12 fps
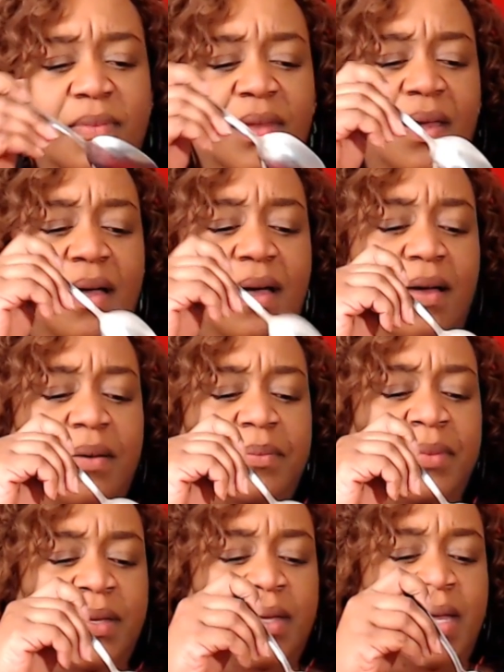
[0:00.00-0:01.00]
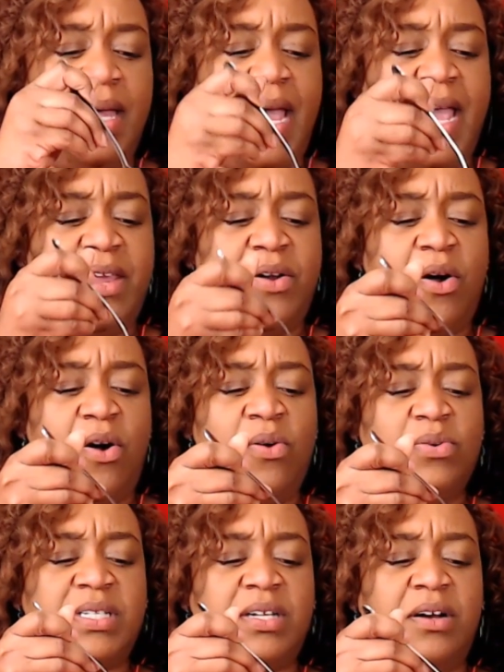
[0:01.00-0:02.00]
And you know,
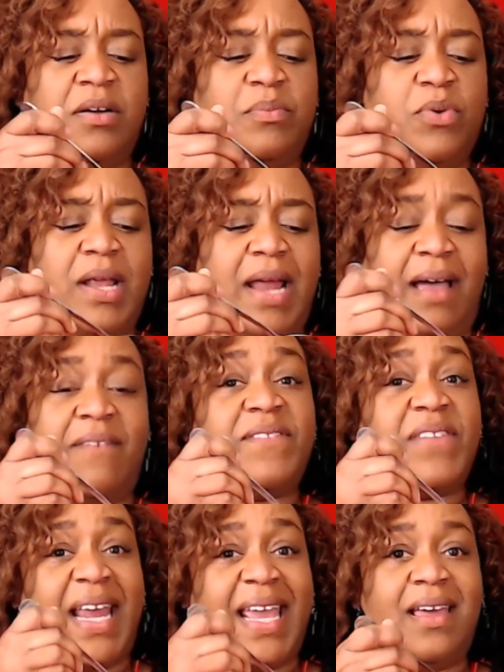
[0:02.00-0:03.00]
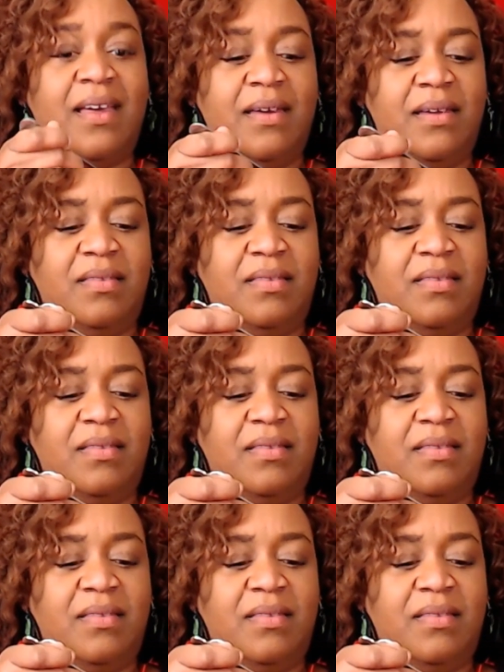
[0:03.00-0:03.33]
oats are more like a flake